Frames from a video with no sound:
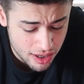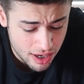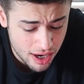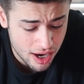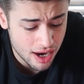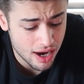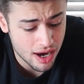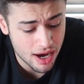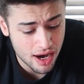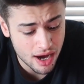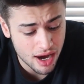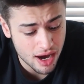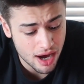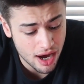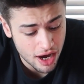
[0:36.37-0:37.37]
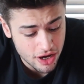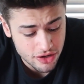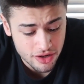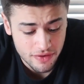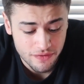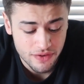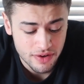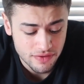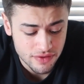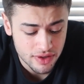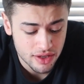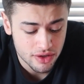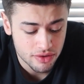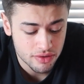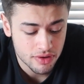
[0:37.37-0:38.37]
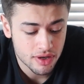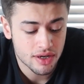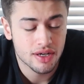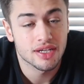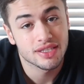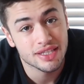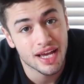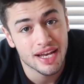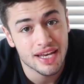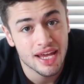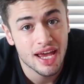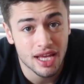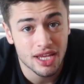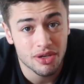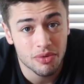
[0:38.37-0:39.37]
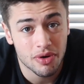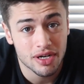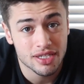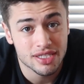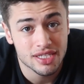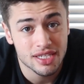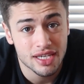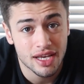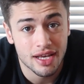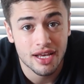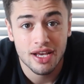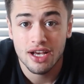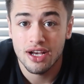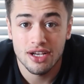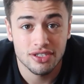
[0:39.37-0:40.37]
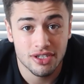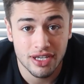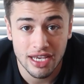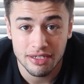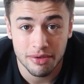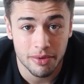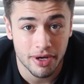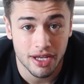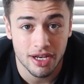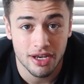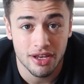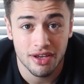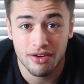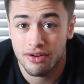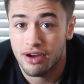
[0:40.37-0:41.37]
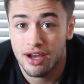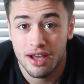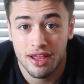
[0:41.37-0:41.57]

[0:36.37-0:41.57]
150 of you said that you wanna see it. So guess what we're gonna do?